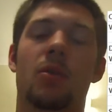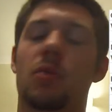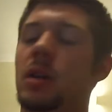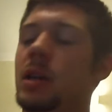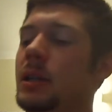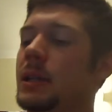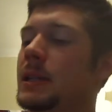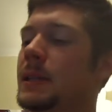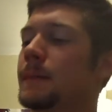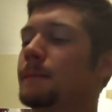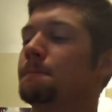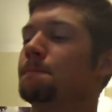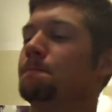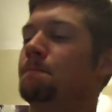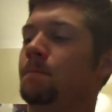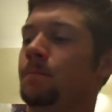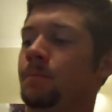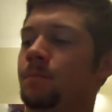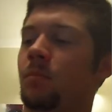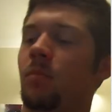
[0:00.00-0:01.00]
weeks.
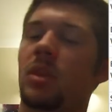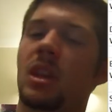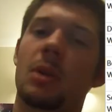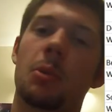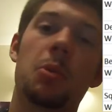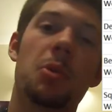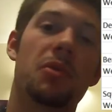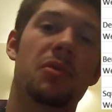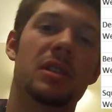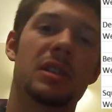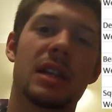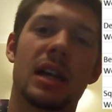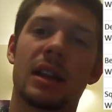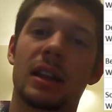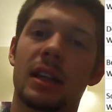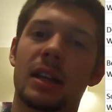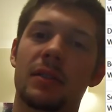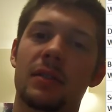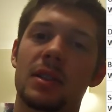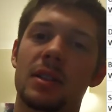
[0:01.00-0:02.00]
Then we move to
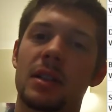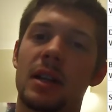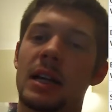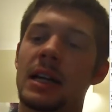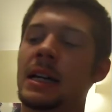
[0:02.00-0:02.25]
deadlifts.